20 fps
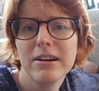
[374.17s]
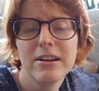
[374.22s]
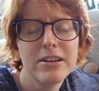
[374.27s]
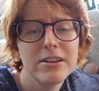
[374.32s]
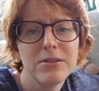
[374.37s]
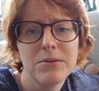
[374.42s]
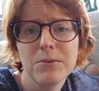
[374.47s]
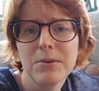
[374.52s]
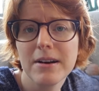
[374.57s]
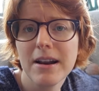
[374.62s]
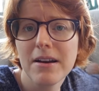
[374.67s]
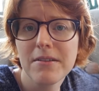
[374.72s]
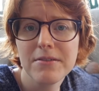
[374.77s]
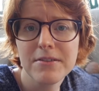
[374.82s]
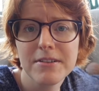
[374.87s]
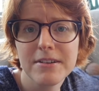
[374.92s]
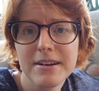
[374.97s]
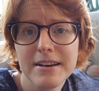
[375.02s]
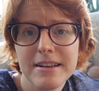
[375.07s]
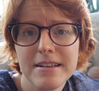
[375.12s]
you know,
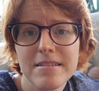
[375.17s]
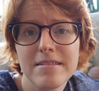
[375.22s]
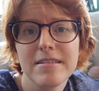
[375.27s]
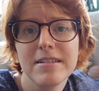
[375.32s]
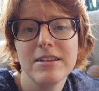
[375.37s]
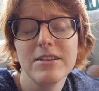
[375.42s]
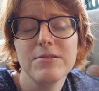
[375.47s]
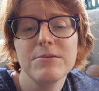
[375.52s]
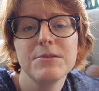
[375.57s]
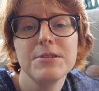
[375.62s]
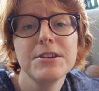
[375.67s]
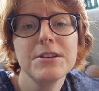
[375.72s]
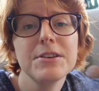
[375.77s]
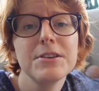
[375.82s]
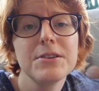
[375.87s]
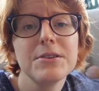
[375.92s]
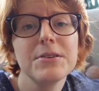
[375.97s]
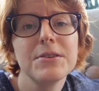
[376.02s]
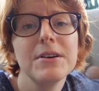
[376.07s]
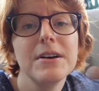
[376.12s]
whatever it is that you
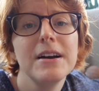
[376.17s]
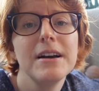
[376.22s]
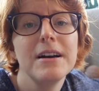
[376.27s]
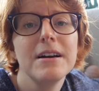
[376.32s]
do,